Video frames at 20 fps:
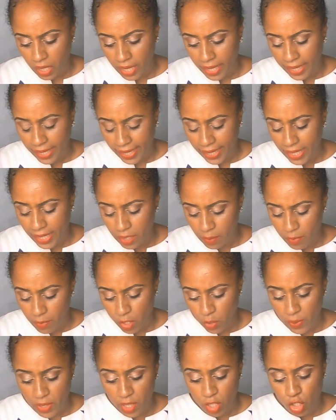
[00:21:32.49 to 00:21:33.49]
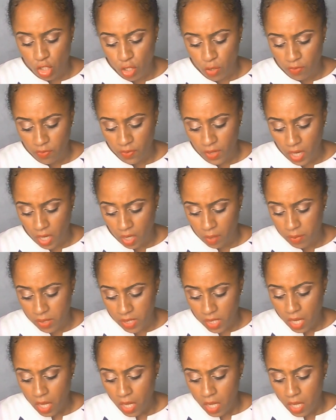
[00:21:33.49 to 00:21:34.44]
a healing between the 2 of Cups.